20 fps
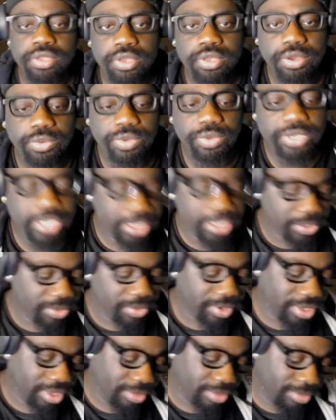What'd she do
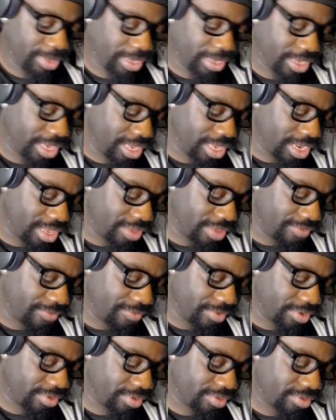to him? Like, he didn't even
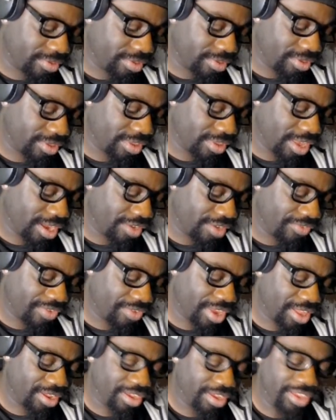want to stay there for
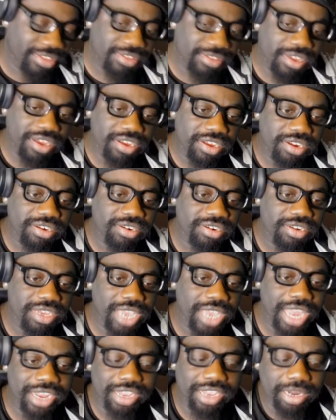that long. He saw her.
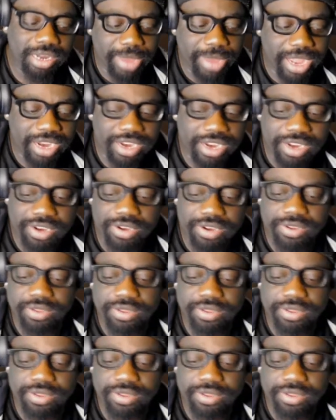He had to get up out of there.